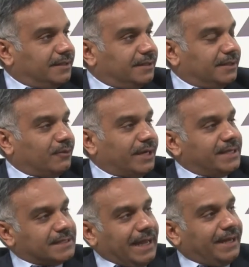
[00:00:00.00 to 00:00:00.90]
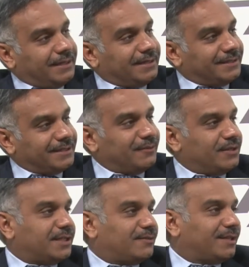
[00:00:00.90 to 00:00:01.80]
advice and
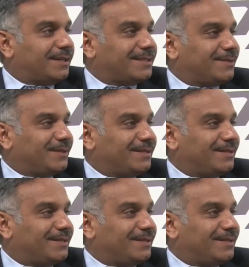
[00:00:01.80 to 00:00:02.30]
services for the customers.